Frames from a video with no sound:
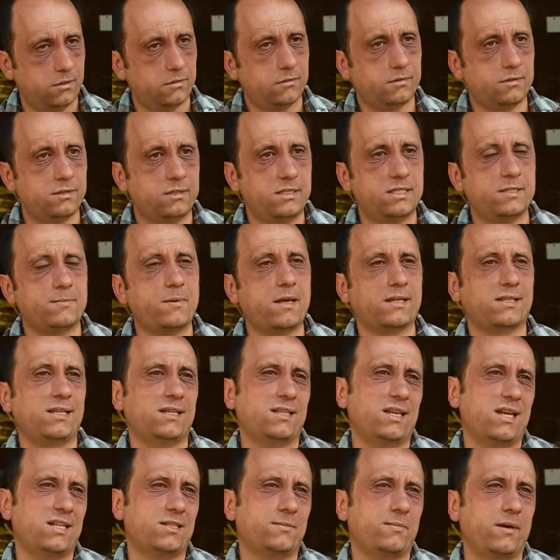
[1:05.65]
respect that
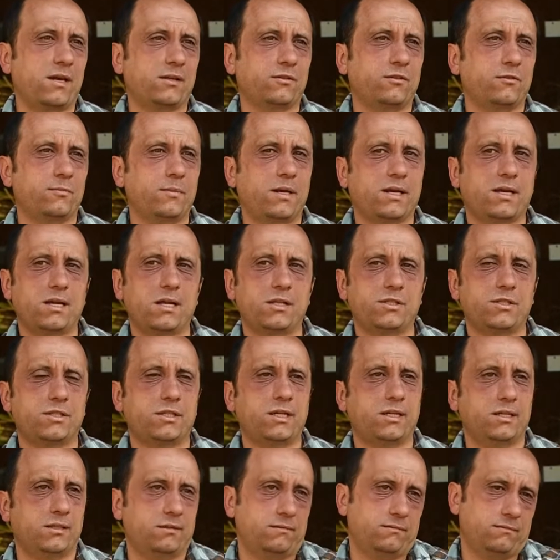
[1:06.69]
aspect of my culture
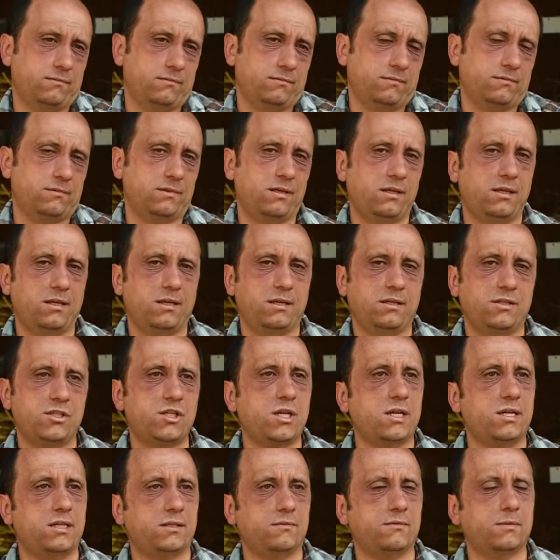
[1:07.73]
and
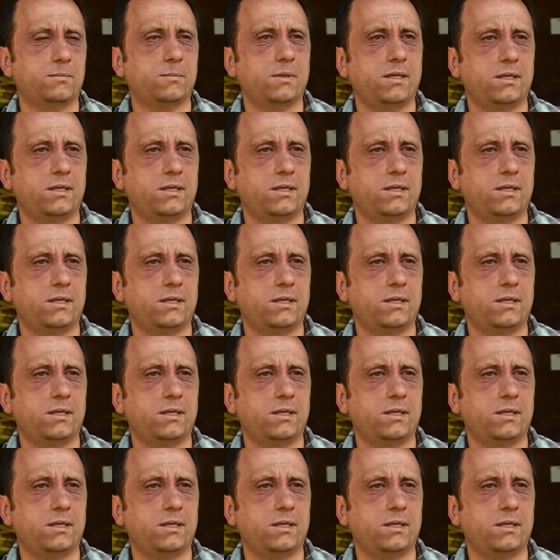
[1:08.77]
share it with me.